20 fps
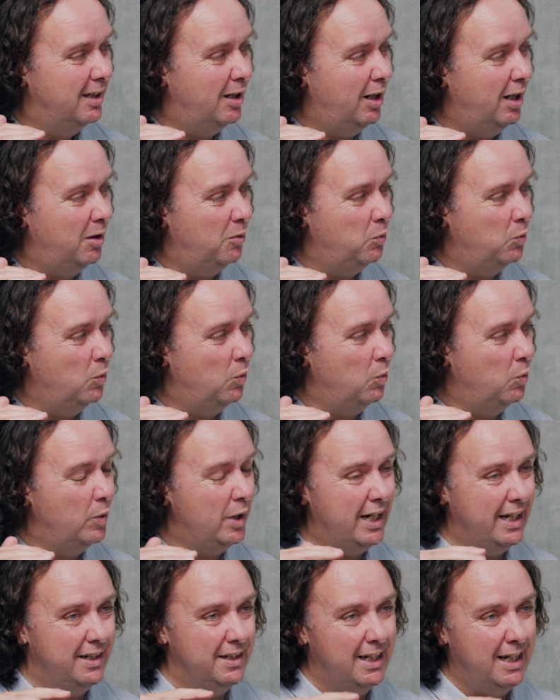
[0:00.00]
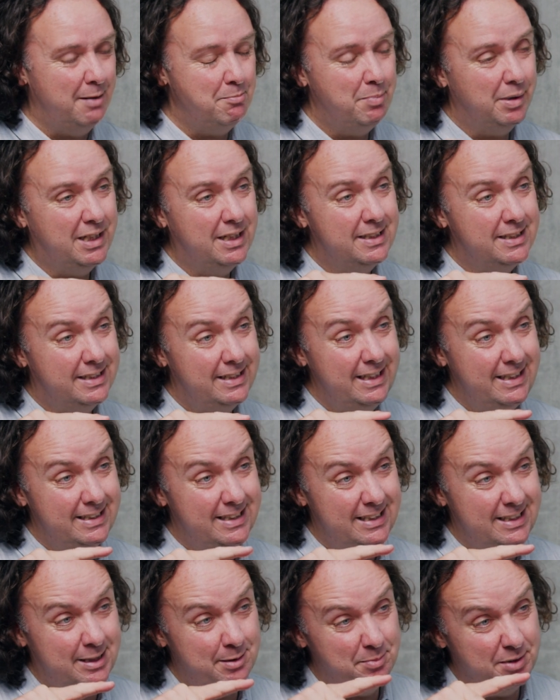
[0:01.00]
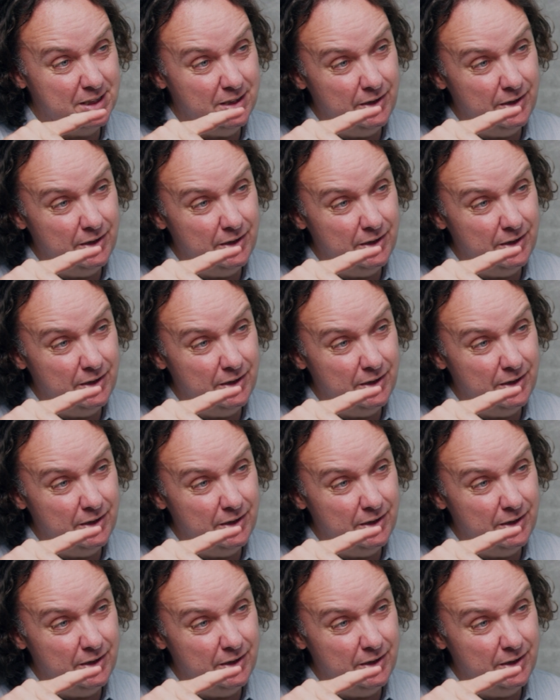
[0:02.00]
win. And because these systems are